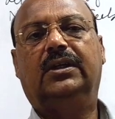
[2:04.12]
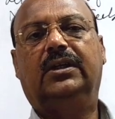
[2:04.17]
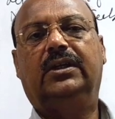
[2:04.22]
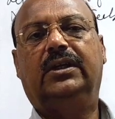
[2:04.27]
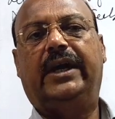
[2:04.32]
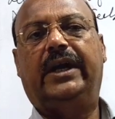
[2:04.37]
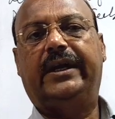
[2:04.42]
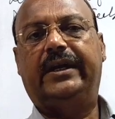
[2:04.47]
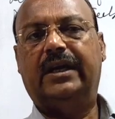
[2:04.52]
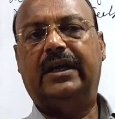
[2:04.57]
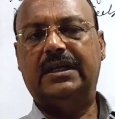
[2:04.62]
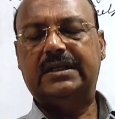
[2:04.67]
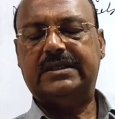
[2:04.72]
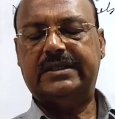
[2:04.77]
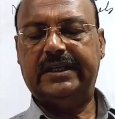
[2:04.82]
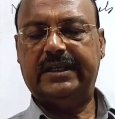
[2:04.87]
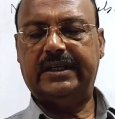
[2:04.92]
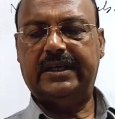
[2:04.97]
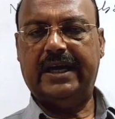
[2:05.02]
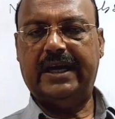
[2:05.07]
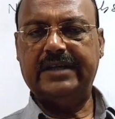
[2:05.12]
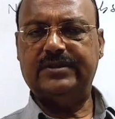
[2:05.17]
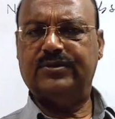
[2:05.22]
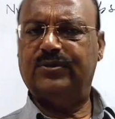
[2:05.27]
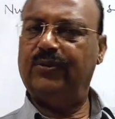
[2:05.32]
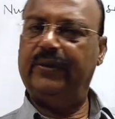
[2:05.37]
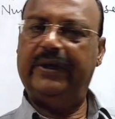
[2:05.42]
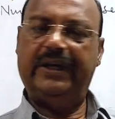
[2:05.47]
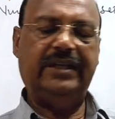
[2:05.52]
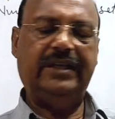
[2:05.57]
and null set has
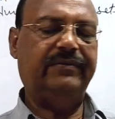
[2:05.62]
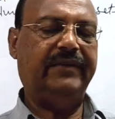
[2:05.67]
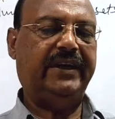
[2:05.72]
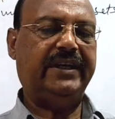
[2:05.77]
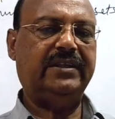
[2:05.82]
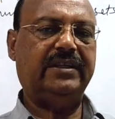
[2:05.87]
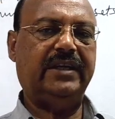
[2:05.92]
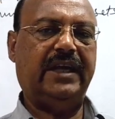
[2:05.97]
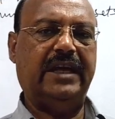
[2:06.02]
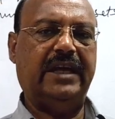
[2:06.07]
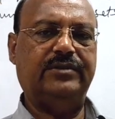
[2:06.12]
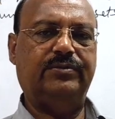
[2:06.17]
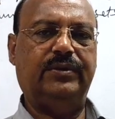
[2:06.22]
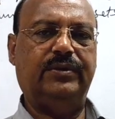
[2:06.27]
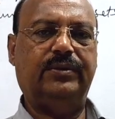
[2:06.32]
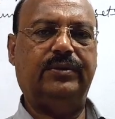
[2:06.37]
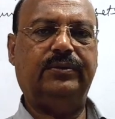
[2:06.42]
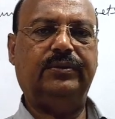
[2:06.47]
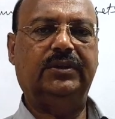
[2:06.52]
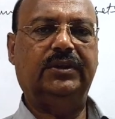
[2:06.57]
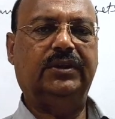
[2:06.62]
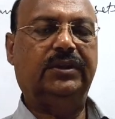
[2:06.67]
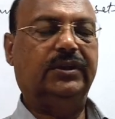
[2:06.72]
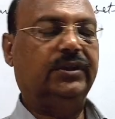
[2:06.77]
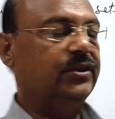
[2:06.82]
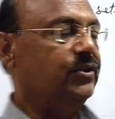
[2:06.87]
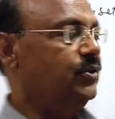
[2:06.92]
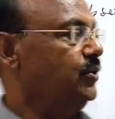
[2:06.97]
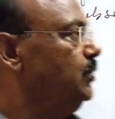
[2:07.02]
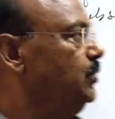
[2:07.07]
no element as we know.
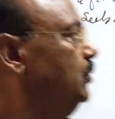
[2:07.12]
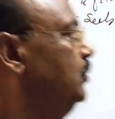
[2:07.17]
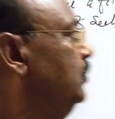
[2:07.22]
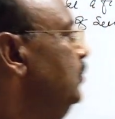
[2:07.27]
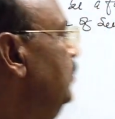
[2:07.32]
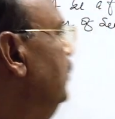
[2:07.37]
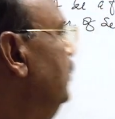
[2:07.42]
So